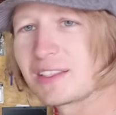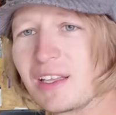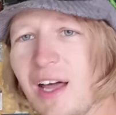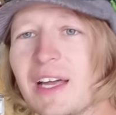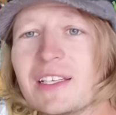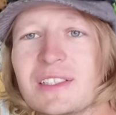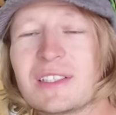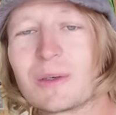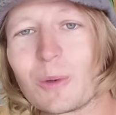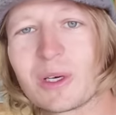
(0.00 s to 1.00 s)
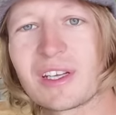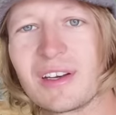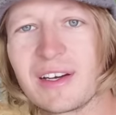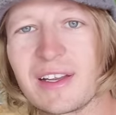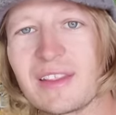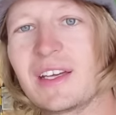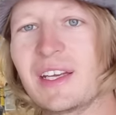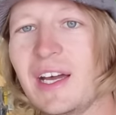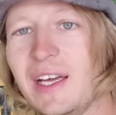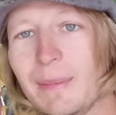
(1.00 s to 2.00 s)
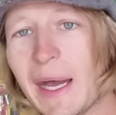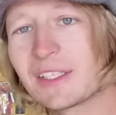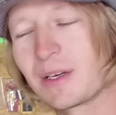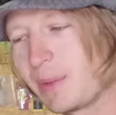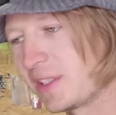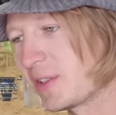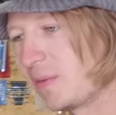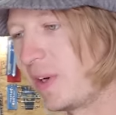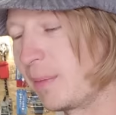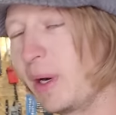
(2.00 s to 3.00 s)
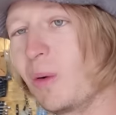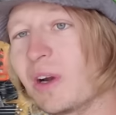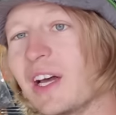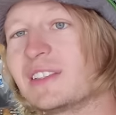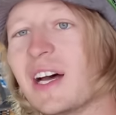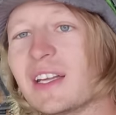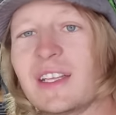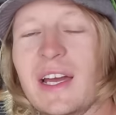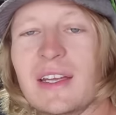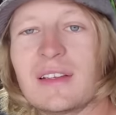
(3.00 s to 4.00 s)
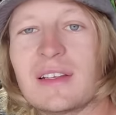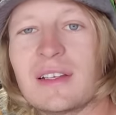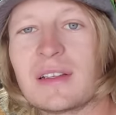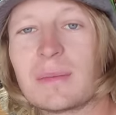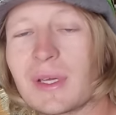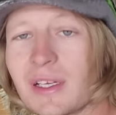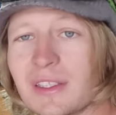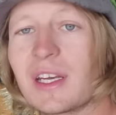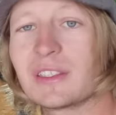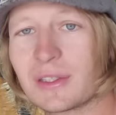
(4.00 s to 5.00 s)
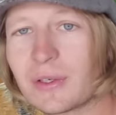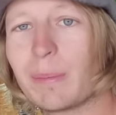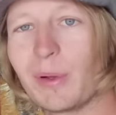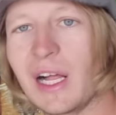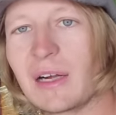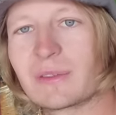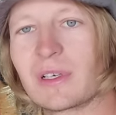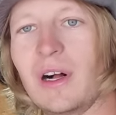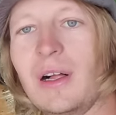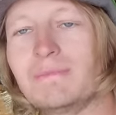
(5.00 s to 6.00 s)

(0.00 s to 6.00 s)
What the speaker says: a lot easier working on it than I'd imagine it being so far, but we're not done yet because it is a triple after all.